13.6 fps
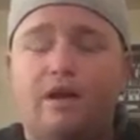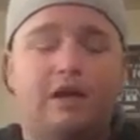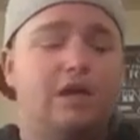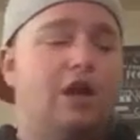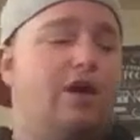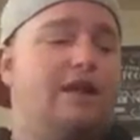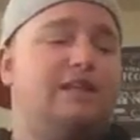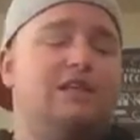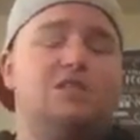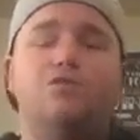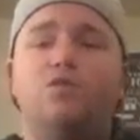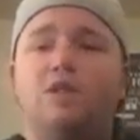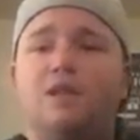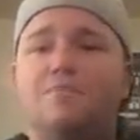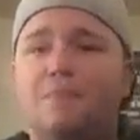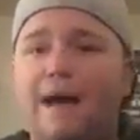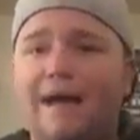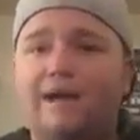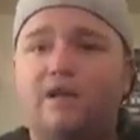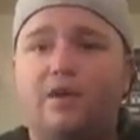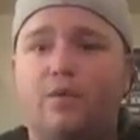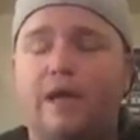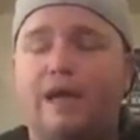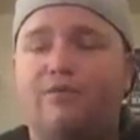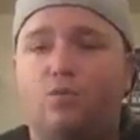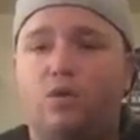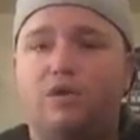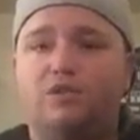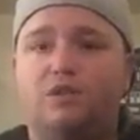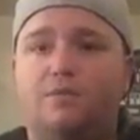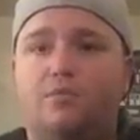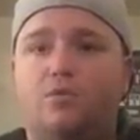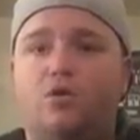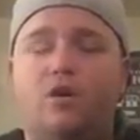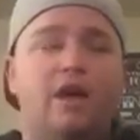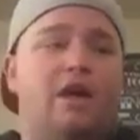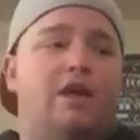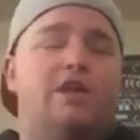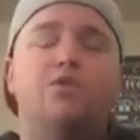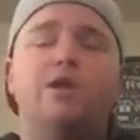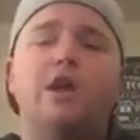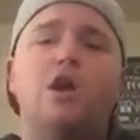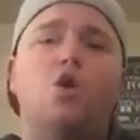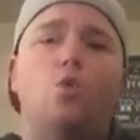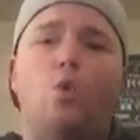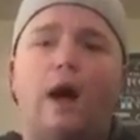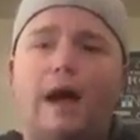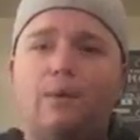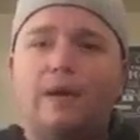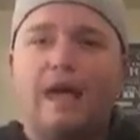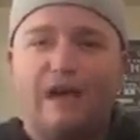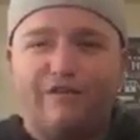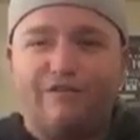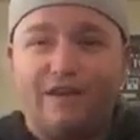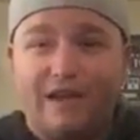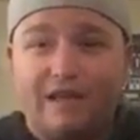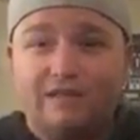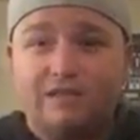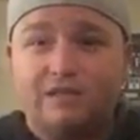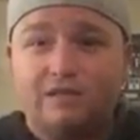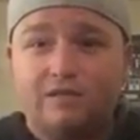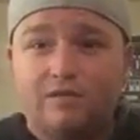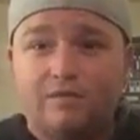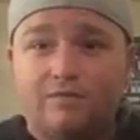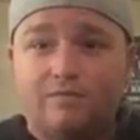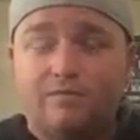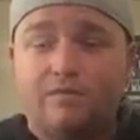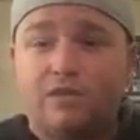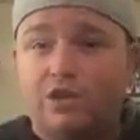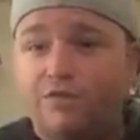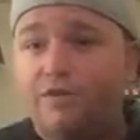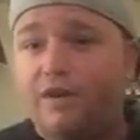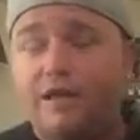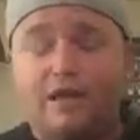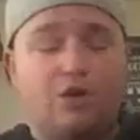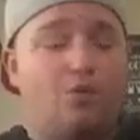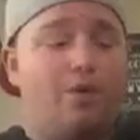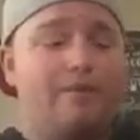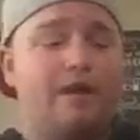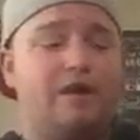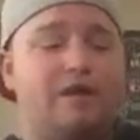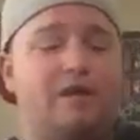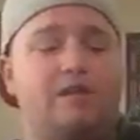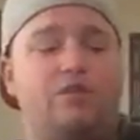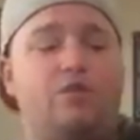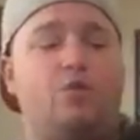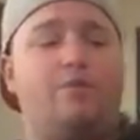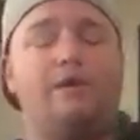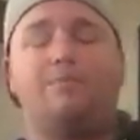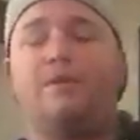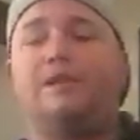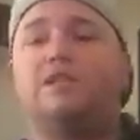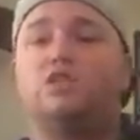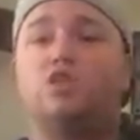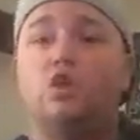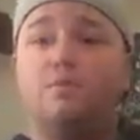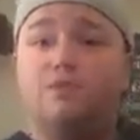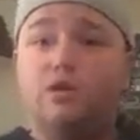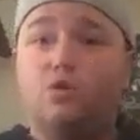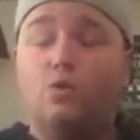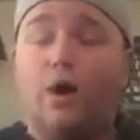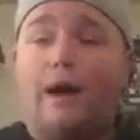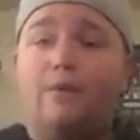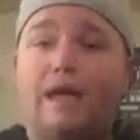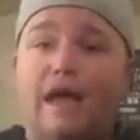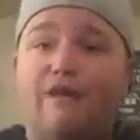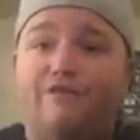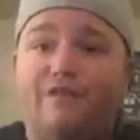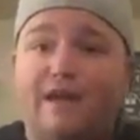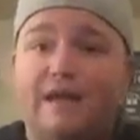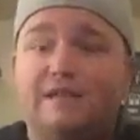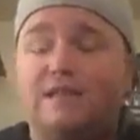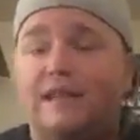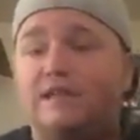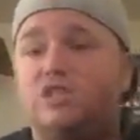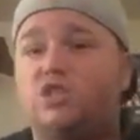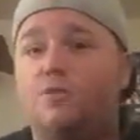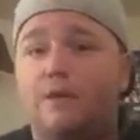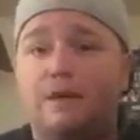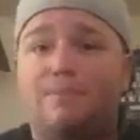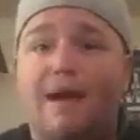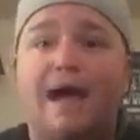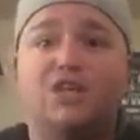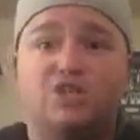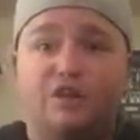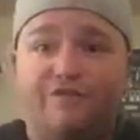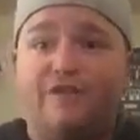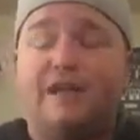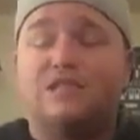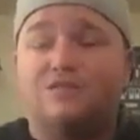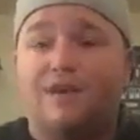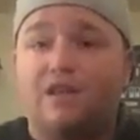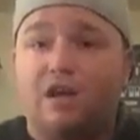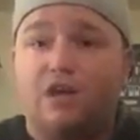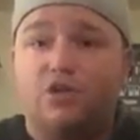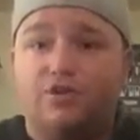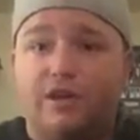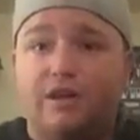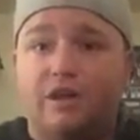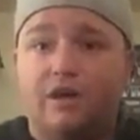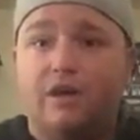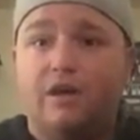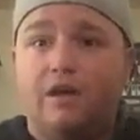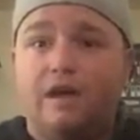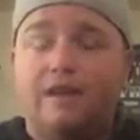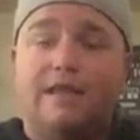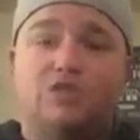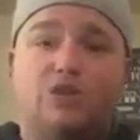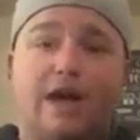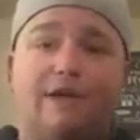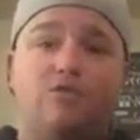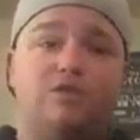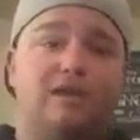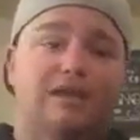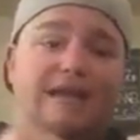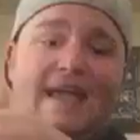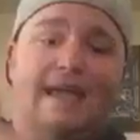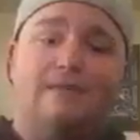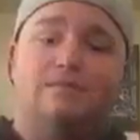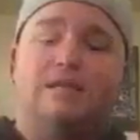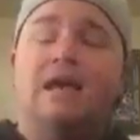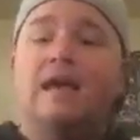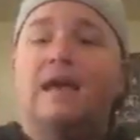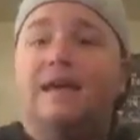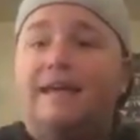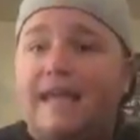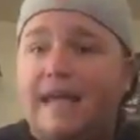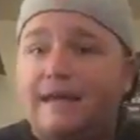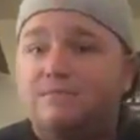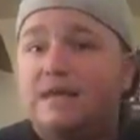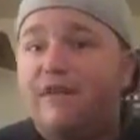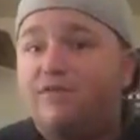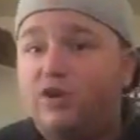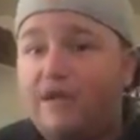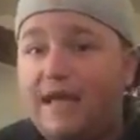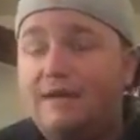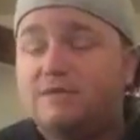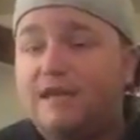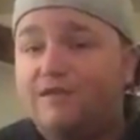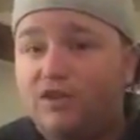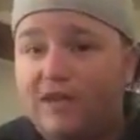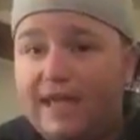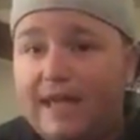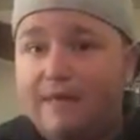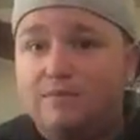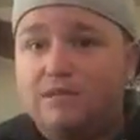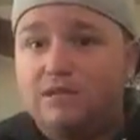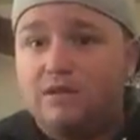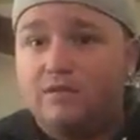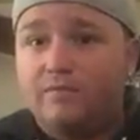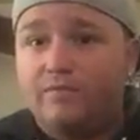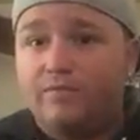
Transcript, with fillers: You know, it doesn't really matter that we haven't won a Super Bowl. You want to know why we have fans? Do you really you want me to you want me to break the scoop to you why we have fans like so many passionate fans around the country that travel to games games after games after games